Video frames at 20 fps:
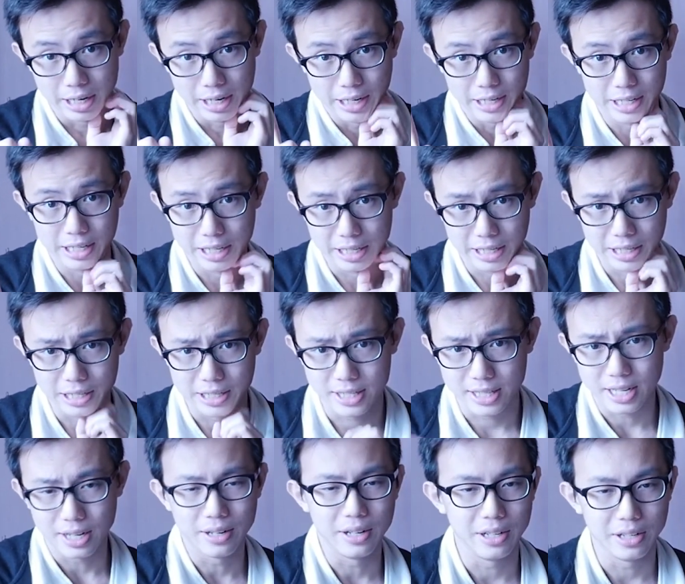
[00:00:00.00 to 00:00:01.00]

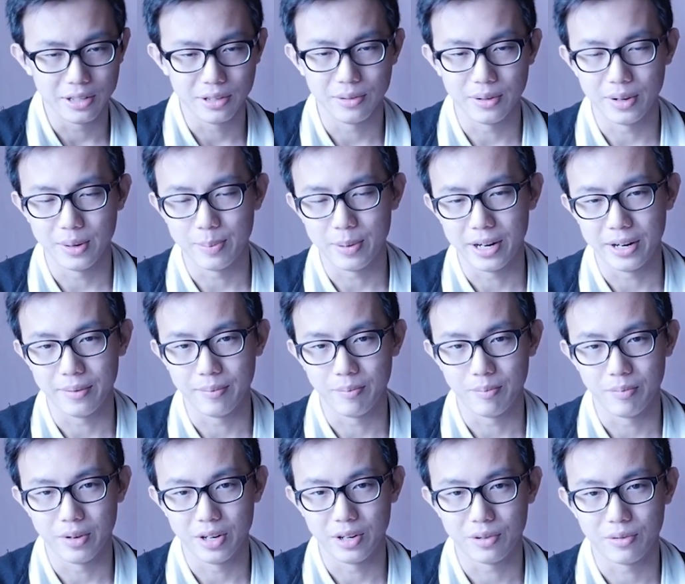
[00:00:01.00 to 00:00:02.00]
but
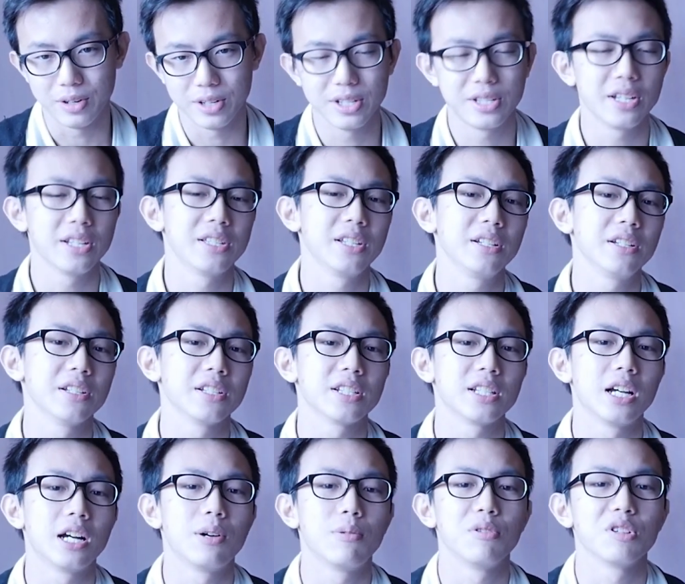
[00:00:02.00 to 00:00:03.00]
when you're criticizing the
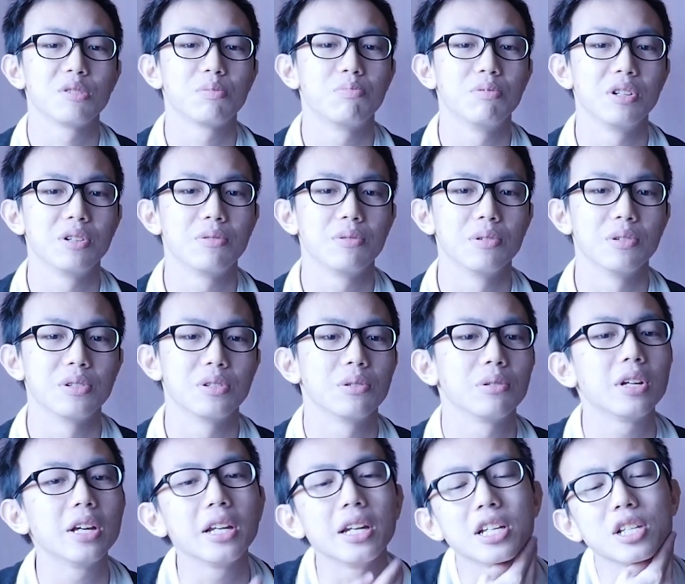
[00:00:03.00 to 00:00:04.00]
Star Wars prequels,
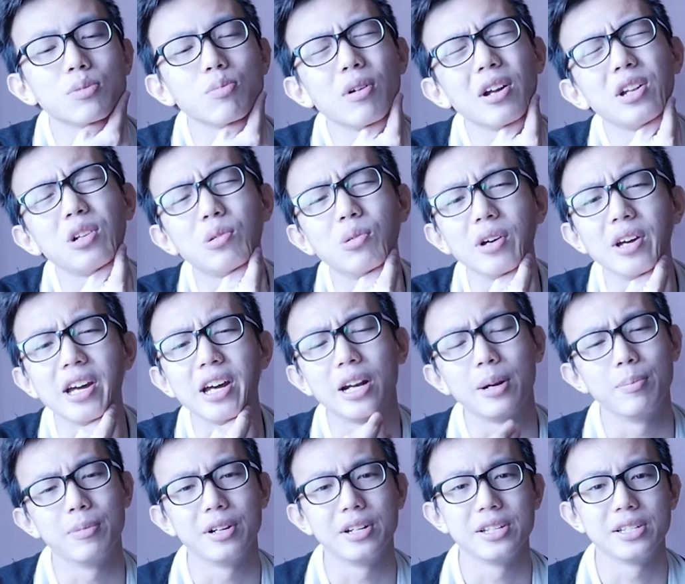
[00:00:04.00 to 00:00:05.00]
okay, there's one good
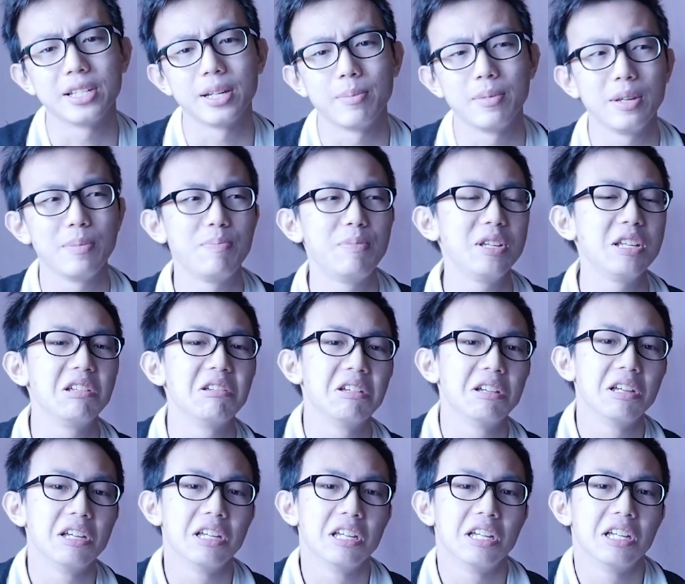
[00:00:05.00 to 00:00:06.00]
element is that maybe
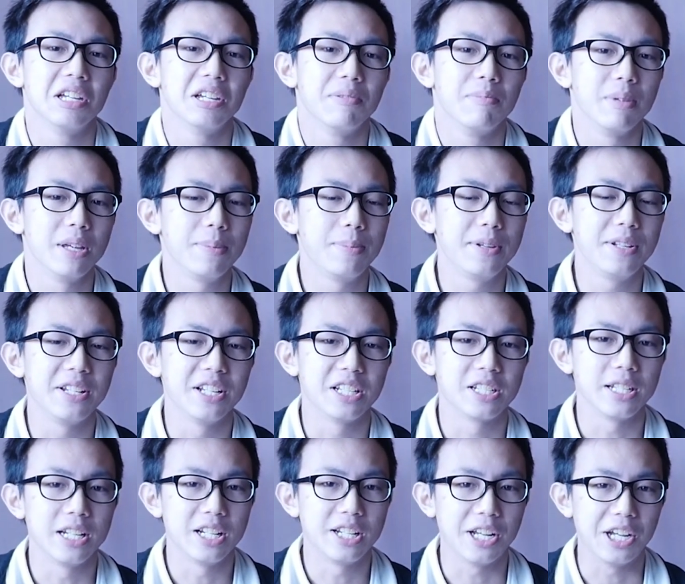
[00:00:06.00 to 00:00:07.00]

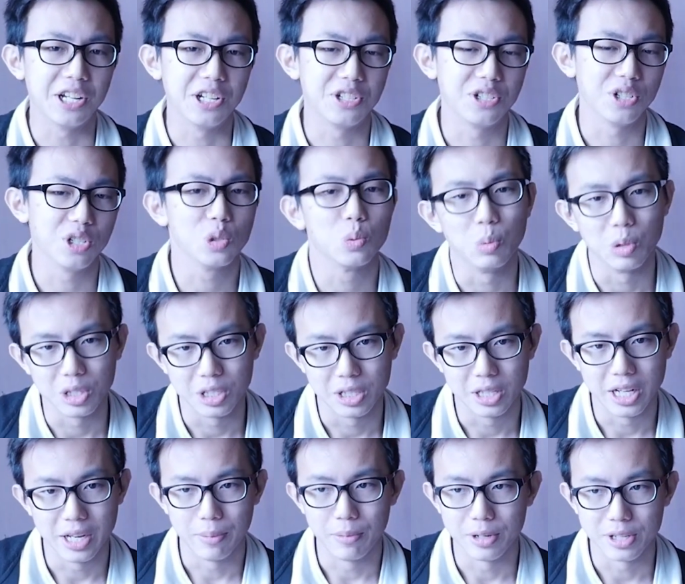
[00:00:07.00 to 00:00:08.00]
the intentions was
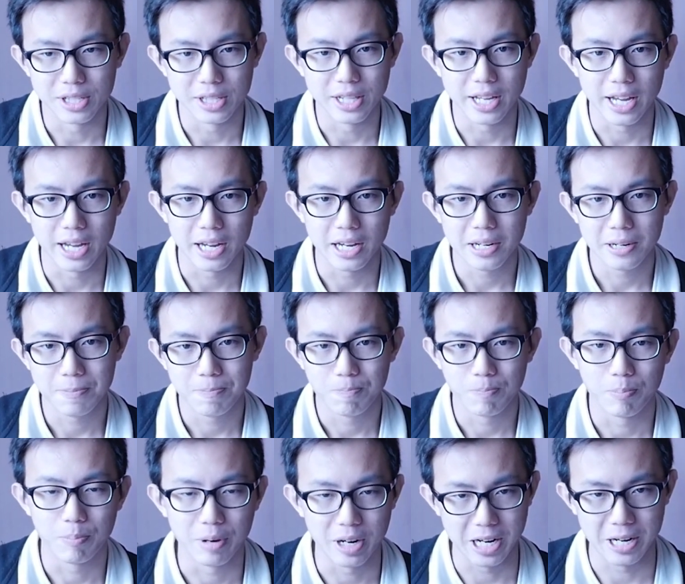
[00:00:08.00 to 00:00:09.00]
there,
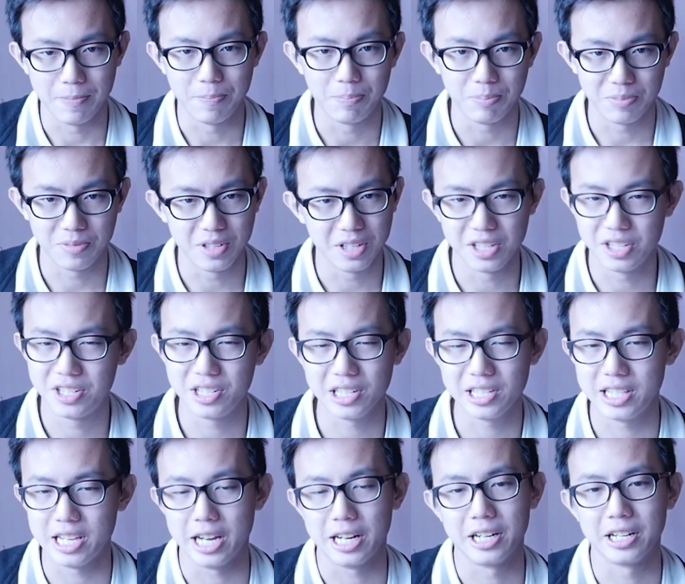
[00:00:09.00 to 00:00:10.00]
but it's
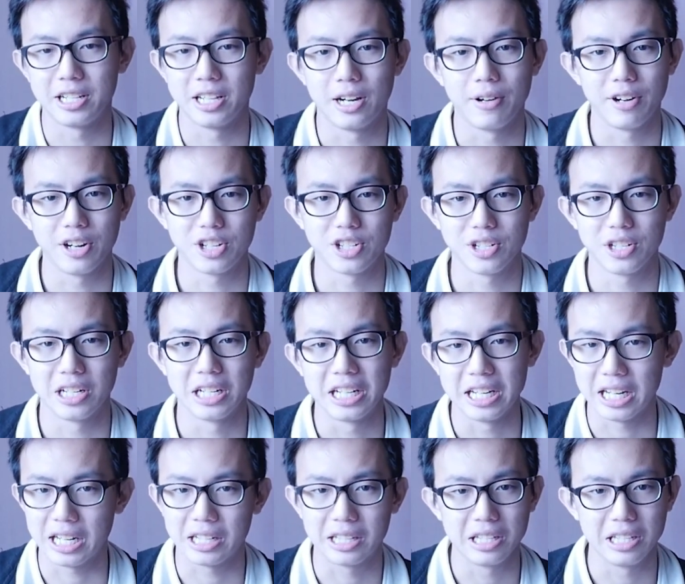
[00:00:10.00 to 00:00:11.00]
just that the direction and the
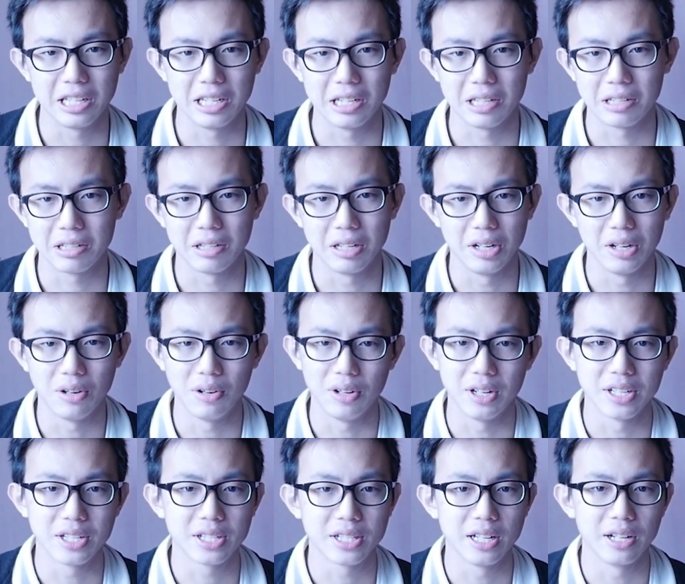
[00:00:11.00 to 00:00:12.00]
acting and all
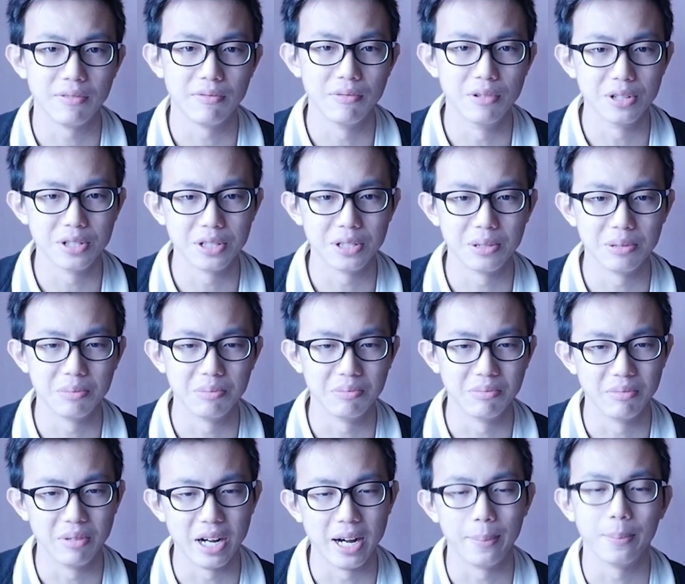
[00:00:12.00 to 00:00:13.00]
that stuff
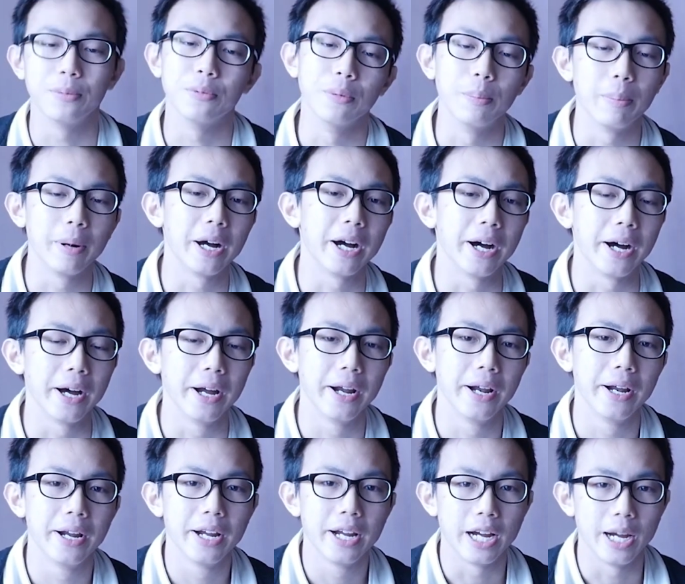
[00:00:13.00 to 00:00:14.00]
wasn't up to par.
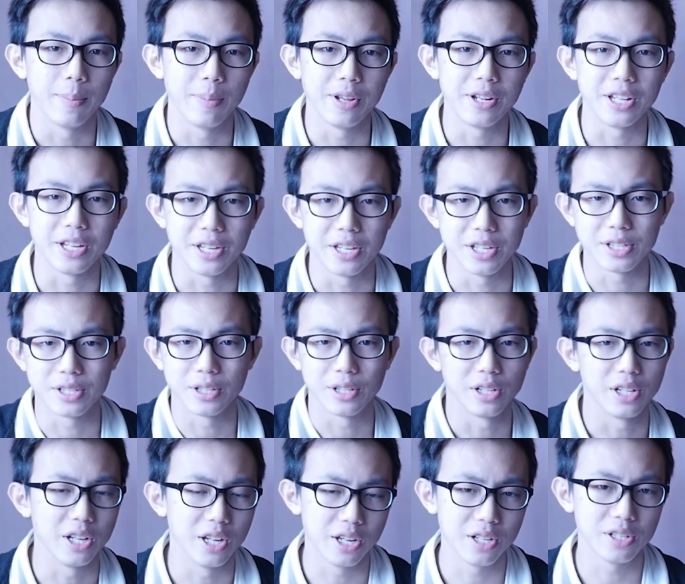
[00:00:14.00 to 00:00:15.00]
I mean, there is
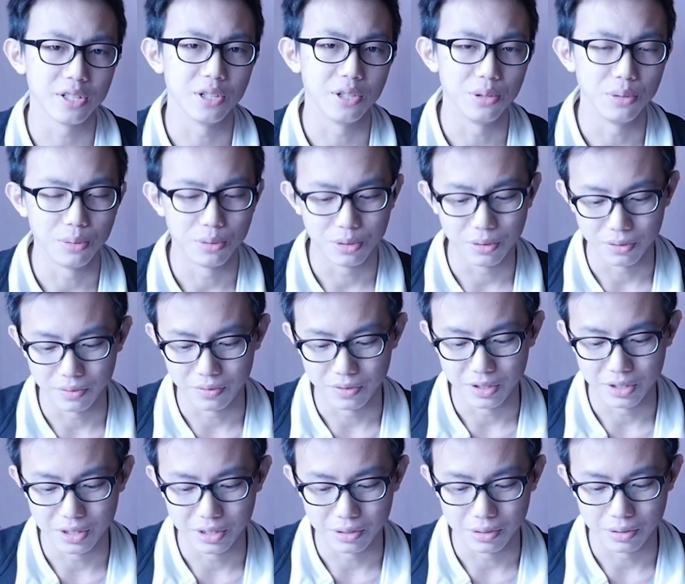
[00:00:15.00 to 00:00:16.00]
a YouTube
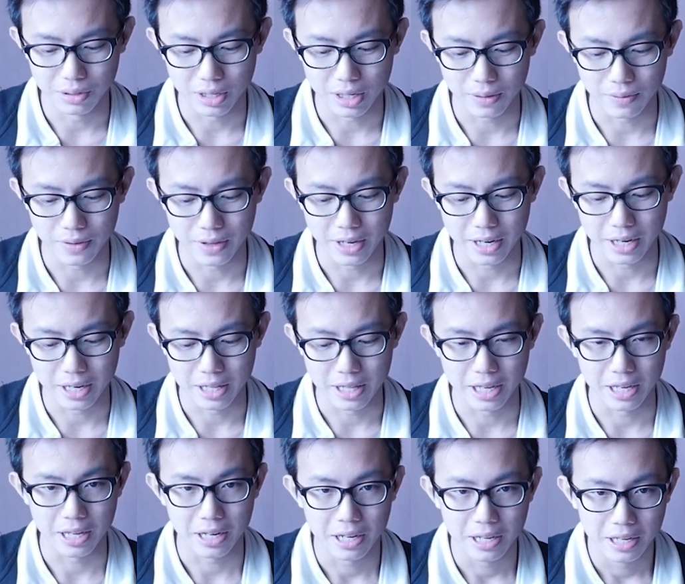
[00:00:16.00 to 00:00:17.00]
video out there
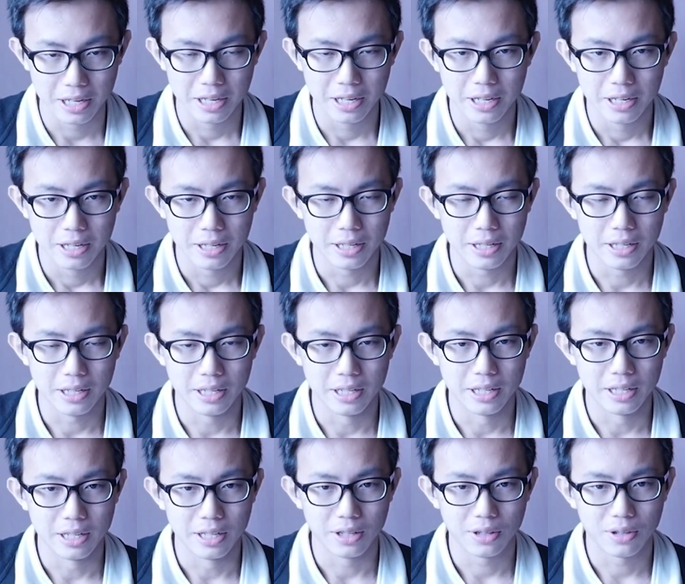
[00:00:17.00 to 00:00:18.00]
that
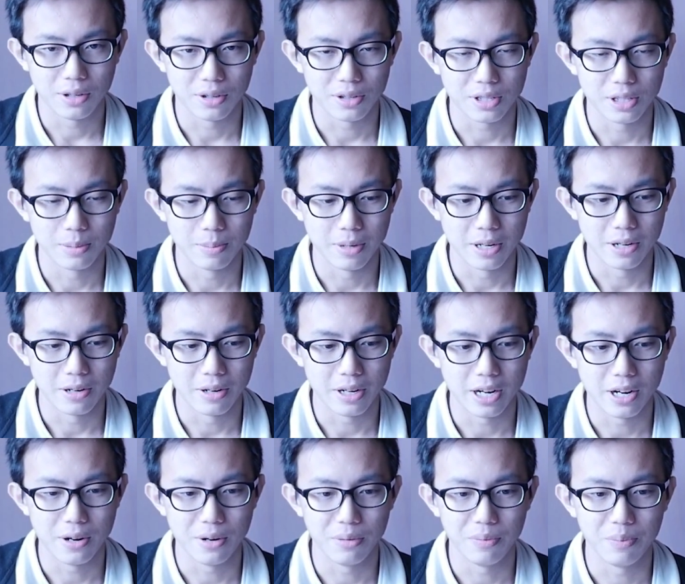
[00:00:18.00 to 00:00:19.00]
talks about
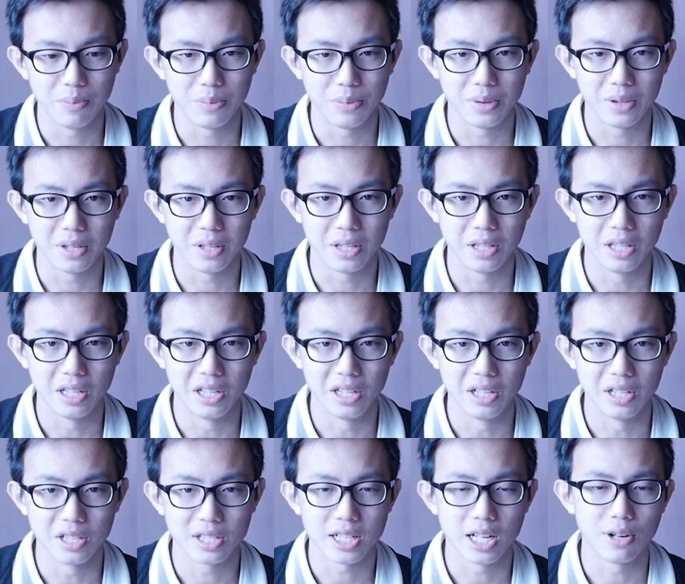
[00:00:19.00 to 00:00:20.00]
how
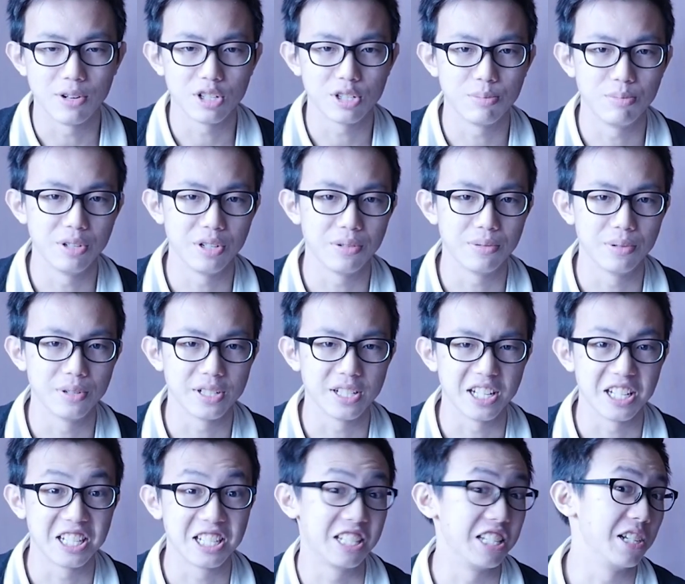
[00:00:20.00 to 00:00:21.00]
the Star Wars prequels
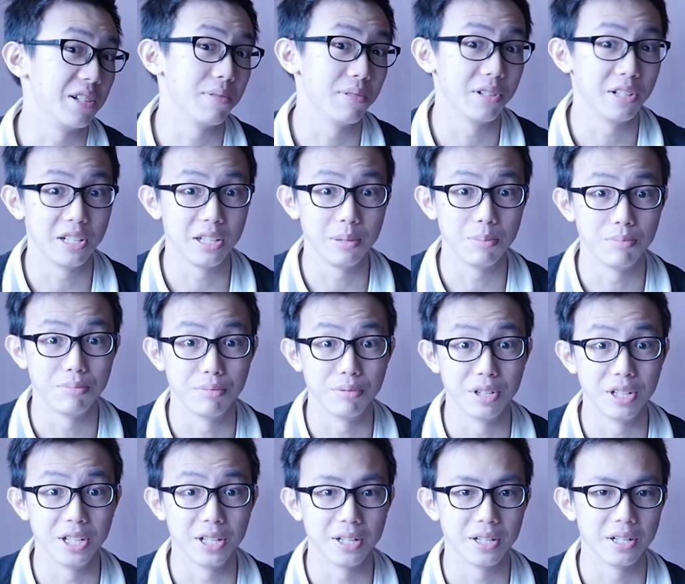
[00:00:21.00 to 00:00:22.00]
are secretly
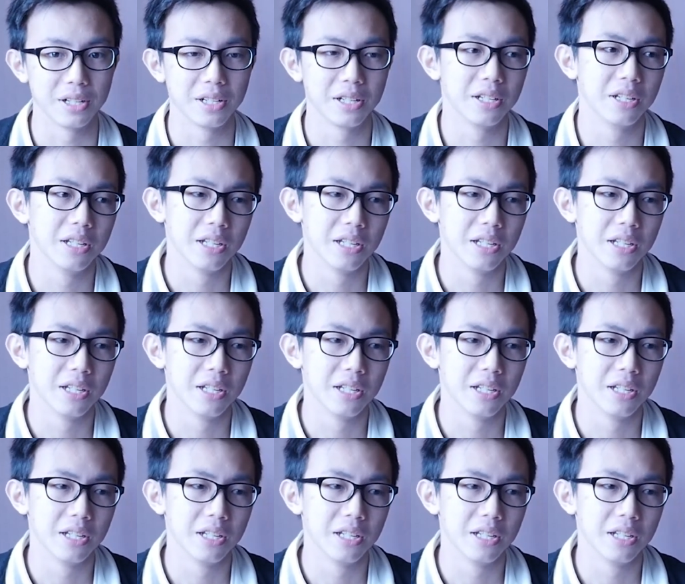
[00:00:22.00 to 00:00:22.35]
brilliant.